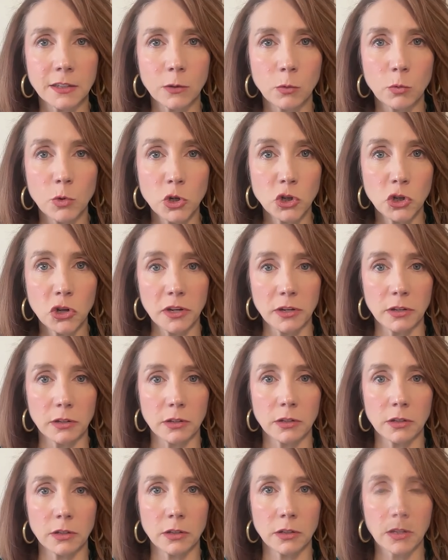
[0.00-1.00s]
We should.
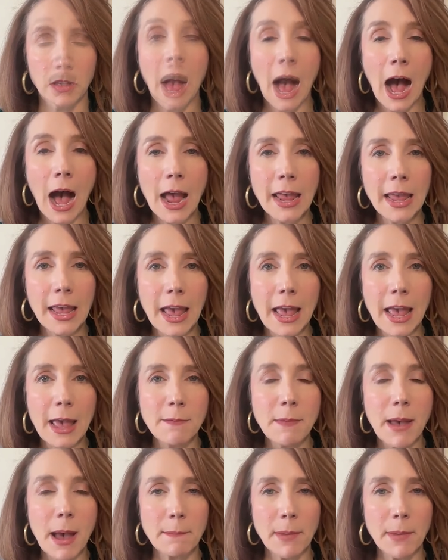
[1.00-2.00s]
I
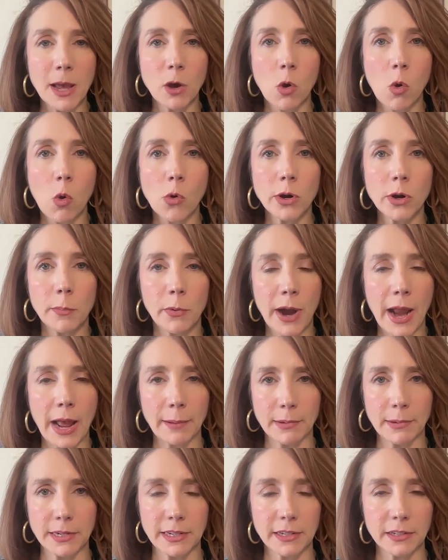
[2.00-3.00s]
am at my core a
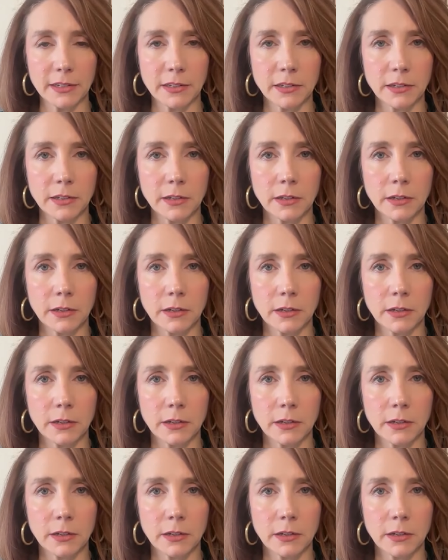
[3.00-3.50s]
pragmatist.